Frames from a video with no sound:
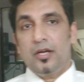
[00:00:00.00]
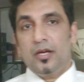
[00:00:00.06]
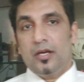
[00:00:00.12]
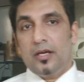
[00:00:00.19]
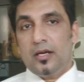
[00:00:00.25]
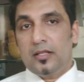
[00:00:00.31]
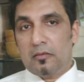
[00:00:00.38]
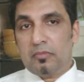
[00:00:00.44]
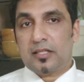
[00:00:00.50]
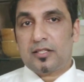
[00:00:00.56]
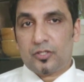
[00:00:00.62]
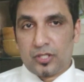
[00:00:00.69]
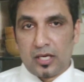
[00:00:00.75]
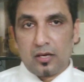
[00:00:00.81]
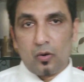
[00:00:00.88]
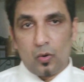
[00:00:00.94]
the mother
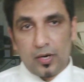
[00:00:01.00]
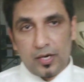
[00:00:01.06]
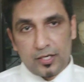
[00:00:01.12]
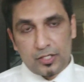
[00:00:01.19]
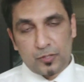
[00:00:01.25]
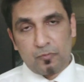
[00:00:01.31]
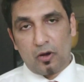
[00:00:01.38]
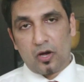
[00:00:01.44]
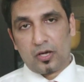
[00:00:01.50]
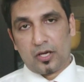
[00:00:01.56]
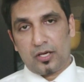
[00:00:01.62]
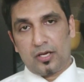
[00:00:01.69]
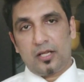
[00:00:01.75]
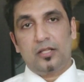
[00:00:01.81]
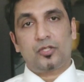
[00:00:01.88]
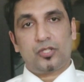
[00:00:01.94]
tongue or it is
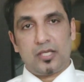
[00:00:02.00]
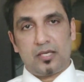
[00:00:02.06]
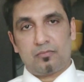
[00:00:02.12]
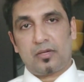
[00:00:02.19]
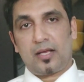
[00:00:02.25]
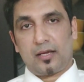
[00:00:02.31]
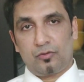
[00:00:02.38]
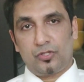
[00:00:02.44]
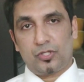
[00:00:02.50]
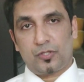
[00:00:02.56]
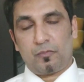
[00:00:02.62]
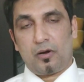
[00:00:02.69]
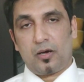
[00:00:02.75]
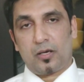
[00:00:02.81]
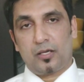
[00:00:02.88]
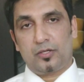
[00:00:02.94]
spoken, in the same language is
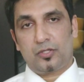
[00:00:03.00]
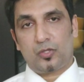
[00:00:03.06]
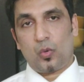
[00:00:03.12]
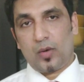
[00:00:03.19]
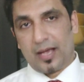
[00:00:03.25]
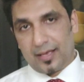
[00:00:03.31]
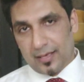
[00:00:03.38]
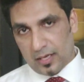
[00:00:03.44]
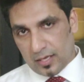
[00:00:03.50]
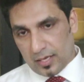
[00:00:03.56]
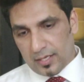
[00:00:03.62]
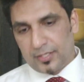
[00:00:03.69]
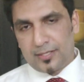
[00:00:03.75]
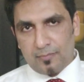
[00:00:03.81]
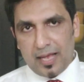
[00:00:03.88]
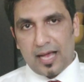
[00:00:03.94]
spoken. So
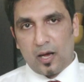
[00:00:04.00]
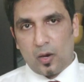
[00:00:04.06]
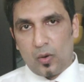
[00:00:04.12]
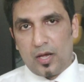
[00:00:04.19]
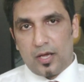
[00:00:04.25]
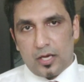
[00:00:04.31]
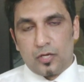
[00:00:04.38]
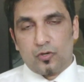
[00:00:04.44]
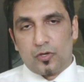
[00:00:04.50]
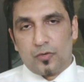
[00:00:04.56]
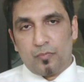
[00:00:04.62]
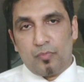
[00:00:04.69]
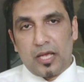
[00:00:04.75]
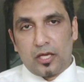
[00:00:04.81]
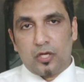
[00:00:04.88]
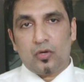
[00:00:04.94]
somehow it would
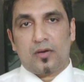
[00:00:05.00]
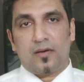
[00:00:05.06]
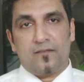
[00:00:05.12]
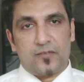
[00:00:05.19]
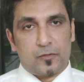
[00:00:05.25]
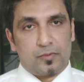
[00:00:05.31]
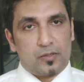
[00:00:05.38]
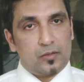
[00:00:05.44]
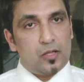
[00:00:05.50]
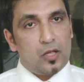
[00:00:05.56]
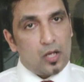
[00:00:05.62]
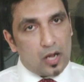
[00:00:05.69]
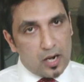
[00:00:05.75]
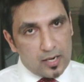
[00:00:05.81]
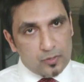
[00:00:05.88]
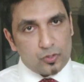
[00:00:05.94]
make you comfortable,
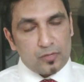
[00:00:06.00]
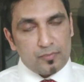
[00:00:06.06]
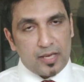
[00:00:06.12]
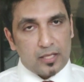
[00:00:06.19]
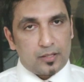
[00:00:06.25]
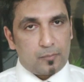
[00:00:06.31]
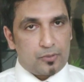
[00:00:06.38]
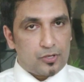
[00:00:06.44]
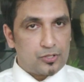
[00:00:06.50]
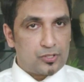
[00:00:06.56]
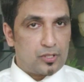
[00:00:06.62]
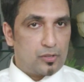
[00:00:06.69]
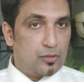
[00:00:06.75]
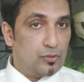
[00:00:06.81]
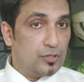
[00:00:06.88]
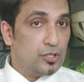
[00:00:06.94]
and it will make the person
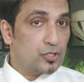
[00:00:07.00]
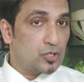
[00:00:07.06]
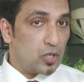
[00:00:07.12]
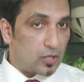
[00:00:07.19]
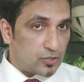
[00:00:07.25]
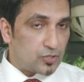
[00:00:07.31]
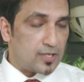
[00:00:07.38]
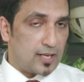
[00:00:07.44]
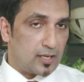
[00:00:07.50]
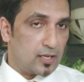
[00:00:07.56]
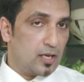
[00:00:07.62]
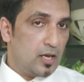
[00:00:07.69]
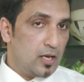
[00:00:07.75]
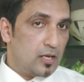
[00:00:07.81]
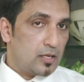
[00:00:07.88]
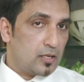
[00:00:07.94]
who is
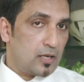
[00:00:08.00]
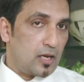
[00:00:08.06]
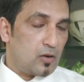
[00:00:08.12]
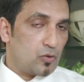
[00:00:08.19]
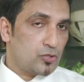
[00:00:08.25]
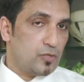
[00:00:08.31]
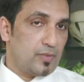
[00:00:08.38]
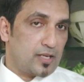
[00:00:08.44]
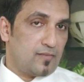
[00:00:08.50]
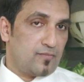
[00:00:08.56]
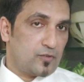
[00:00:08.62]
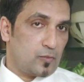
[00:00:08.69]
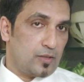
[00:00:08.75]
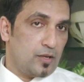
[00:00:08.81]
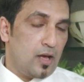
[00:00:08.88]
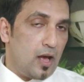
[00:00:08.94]
listening can also be
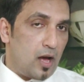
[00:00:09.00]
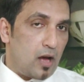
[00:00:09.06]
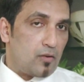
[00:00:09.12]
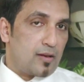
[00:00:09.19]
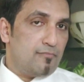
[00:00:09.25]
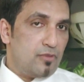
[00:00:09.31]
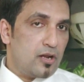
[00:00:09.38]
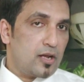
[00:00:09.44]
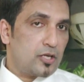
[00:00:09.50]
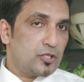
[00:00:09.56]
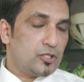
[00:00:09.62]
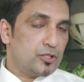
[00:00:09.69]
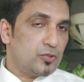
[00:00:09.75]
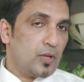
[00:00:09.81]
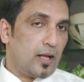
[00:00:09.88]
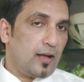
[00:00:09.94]
comfortable. A communication
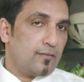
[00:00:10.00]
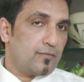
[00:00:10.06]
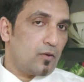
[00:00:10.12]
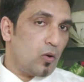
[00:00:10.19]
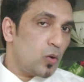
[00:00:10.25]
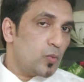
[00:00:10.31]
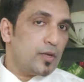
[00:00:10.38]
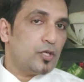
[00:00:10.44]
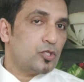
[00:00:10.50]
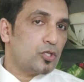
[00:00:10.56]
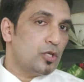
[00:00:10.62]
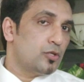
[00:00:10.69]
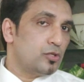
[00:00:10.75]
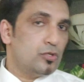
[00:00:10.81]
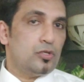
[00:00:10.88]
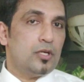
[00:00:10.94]
should have always
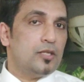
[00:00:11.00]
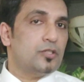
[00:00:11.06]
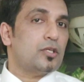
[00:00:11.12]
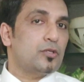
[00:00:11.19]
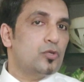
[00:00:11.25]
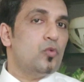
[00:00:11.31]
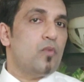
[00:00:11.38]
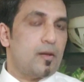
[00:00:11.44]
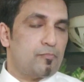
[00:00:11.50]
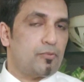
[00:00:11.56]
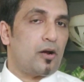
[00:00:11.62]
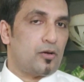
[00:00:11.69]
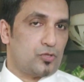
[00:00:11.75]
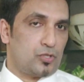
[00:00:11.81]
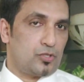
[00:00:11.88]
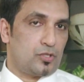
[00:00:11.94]
it's a two-way
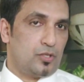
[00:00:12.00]
process.